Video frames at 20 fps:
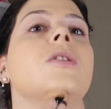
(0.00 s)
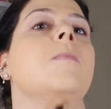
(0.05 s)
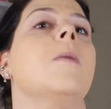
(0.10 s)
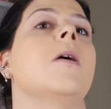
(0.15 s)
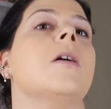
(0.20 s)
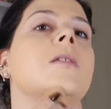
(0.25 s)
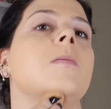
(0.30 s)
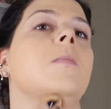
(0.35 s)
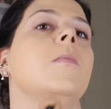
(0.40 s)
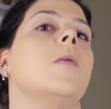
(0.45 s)
as
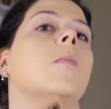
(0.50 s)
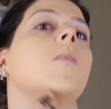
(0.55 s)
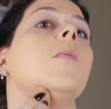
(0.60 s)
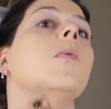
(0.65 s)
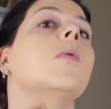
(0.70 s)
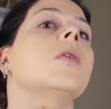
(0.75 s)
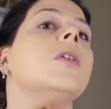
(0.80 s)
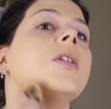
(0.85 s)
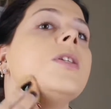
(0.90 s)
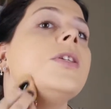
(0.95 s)
possible. But
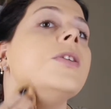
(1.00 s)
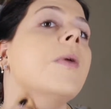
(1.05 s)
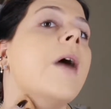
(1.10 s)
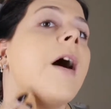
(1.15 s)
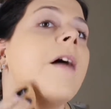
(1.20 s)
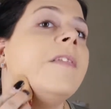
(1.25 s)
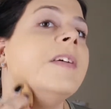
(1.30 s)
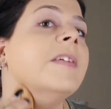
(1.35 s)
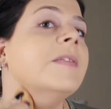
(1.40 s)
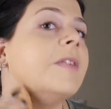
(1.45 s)
once you
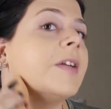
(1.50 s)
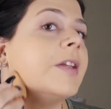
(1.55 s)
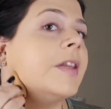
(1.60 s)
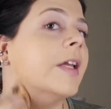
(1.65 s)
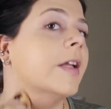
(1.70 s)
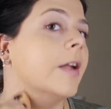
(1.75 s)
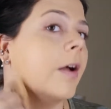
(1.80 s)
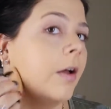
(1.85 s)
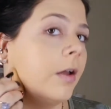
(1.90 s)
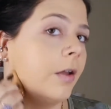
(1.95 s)
have
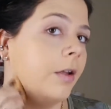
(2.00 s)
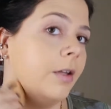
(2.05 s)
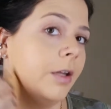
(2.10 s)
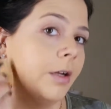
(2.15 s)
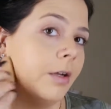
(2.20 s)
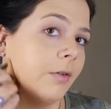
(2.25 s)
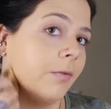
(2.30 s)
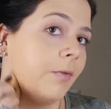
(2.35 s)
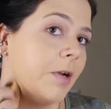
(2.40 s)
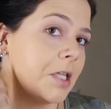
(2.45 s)
everything on
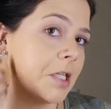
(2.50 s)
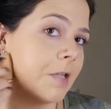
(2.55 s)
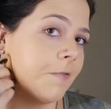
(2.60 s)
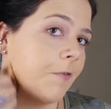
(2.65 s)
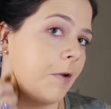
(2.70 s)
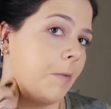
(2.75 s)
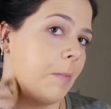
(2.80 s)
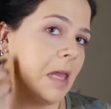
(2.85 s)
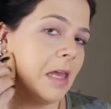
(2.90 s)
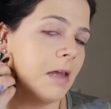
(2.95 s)
and the rest
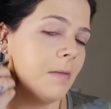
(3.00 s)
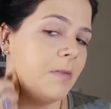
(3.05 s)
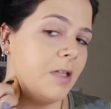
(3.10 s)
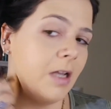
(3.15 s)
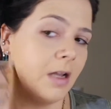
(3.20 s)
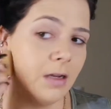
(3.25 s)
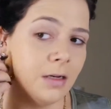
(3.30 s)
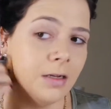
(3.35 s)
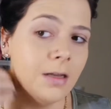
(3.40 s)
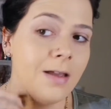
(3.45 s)
of your makeup
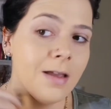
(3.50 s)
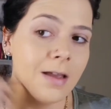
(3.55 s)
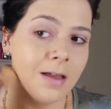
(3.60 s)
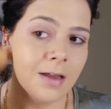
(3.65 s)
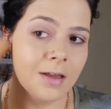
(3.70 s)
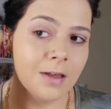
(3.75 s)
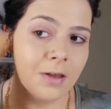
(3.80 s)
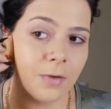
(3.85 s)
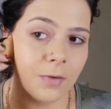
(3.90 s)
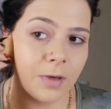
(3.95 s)
done,
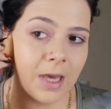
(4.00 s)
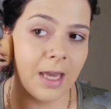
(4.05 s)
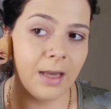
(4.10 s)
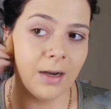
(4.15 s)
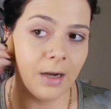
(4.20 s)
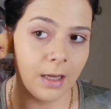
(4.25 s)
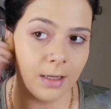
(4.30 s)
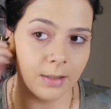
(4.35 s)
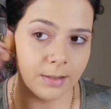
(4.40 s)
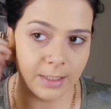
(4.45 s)
you
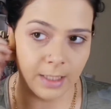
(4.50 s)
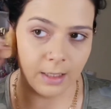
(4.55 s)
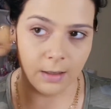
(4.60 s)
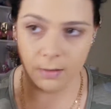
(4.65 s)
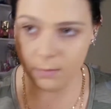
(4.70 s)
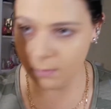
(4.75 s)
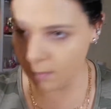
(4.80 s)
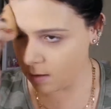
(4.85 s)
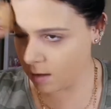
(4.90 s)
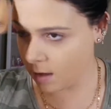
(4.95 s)
cannot
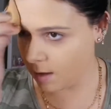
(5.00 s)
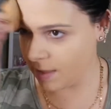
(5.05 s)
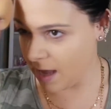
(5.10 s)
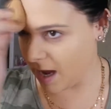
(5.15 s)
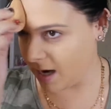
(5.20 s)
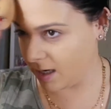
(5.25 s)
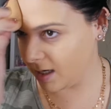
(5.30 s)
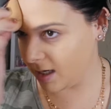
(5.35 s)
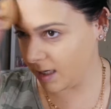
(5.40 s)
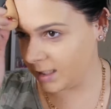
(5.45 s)
tell
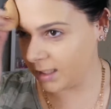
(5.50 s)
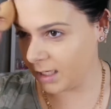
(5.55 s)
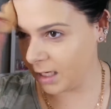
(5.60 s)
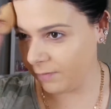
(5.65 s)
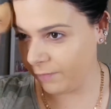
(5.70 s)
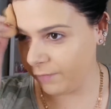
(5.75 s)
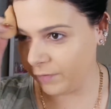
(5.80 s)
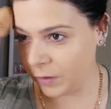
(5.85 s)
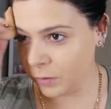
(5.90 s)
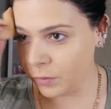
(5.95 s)
that it is
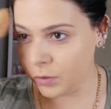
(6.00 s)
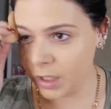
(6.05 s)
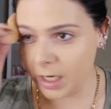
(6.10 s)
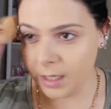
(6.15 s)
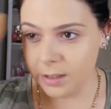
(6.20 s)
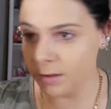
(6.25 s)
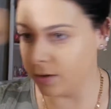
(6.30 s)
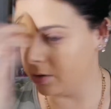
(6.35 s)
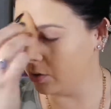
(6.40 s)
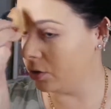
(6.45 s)
a few
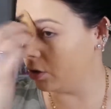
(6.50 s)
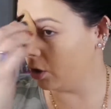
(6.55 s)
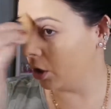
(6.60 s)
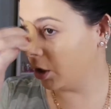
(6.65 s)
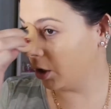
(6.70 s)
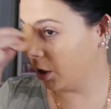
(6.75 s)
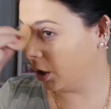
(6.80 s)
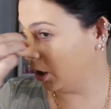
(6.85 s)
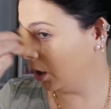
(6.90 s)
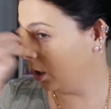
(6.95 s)
shades
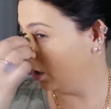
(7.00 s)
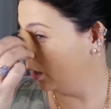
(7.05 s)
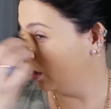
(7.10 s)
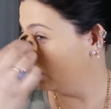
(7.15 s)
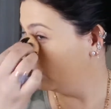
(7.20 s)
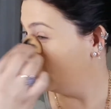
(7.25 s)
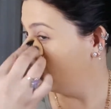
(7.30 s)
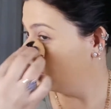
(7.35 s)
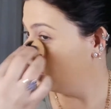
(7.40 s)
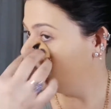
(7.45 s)
darker.
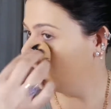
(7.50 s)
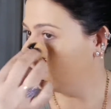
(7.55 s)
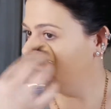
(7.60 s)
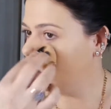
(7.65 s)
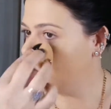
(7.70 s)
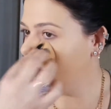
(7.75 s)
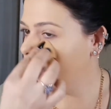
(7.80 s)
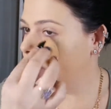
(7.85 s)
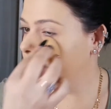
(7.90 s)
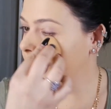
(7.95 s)

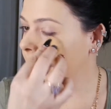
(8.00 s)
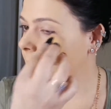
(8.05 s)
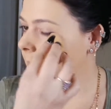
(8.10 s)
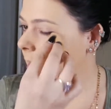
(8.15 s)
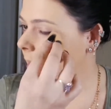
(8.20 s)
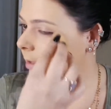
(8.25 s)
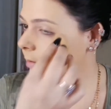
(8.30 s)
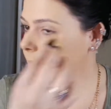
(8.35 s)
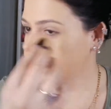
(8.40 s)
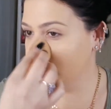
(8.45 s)
I mean,
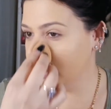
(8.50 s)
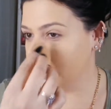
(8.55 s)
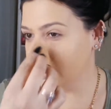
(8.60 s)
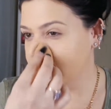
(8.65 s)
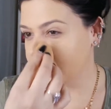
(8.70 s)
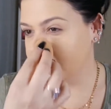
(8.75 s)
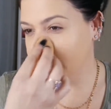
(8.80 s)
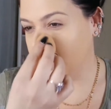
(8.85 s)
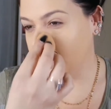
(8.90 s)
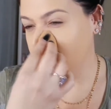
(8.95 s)
I don't
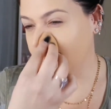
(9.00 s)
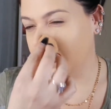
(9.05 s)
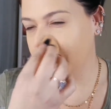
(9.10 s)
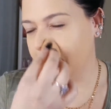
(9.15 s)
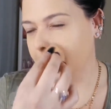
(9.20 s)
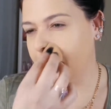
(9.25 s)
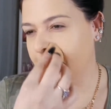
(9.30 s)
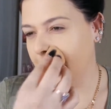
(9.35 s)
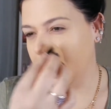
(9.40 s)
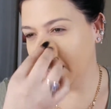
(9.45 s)
necessarily
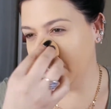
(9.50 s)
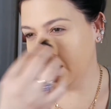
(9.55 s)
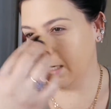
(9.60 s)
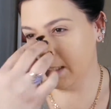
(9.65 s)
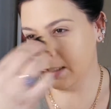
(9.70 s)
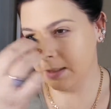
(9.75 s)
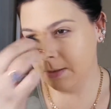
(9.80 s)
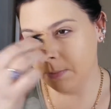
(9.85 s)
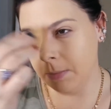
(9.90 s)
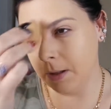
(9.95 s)

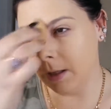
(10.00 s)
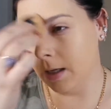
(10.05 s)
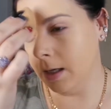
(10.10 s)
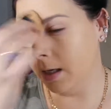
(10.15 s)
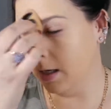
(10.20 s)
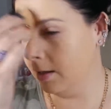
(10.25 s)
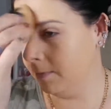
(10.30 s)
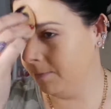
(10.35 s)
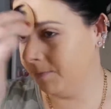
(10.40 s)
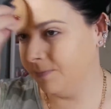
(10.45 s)
mind,
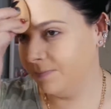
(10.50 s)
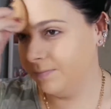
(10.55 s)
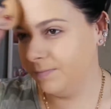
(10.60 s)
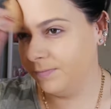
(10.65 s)
but